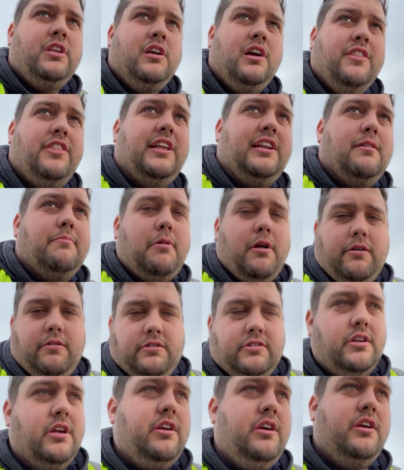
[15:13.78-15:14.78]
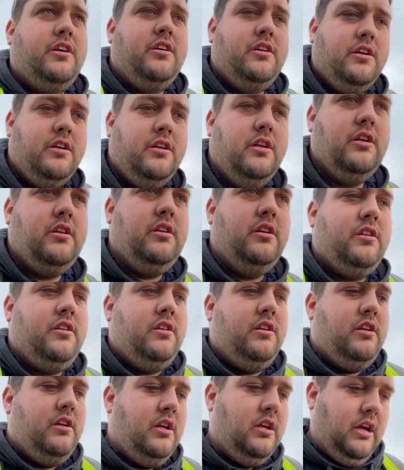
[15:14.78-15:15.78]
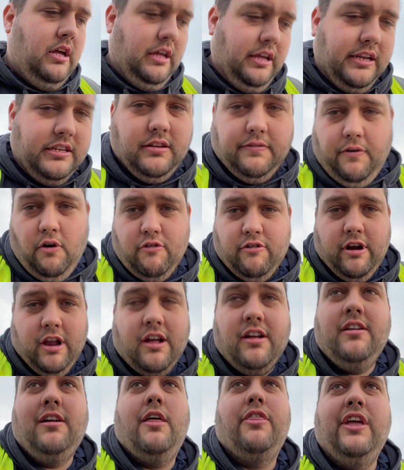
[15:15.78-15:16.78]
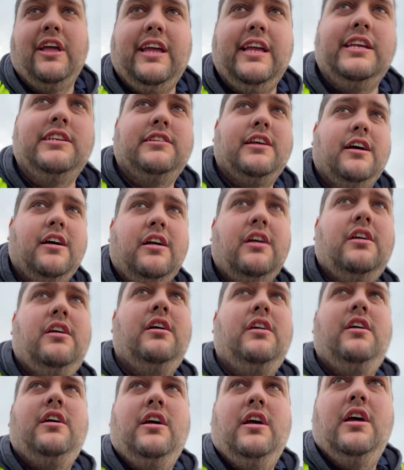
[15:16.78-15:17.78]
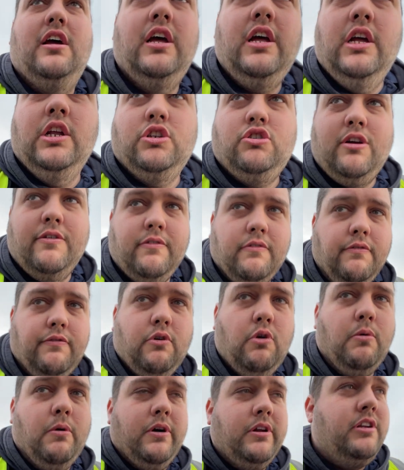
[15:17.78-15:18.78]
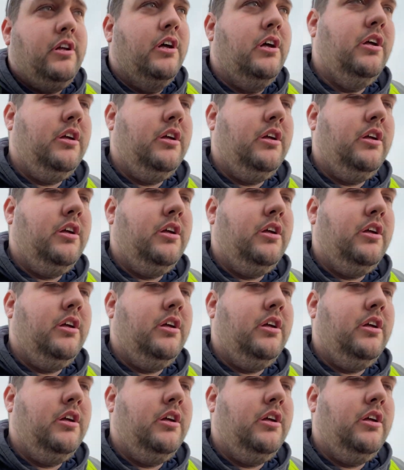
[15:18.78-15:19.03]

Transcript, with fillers: think the bloke's, he's a foreigner, I think he's driven forward